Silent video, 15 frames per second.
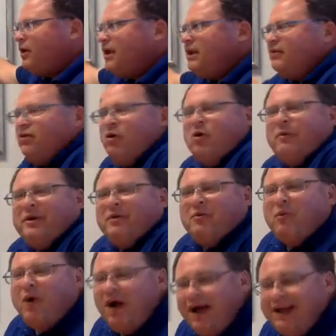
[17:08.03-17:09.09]
he didn't know who he
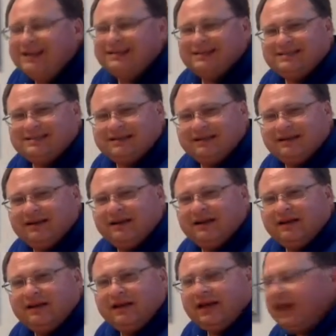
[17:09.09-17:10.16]
was.
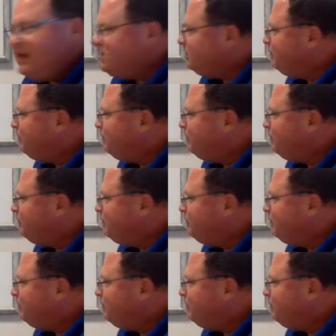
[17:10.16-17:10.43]
He's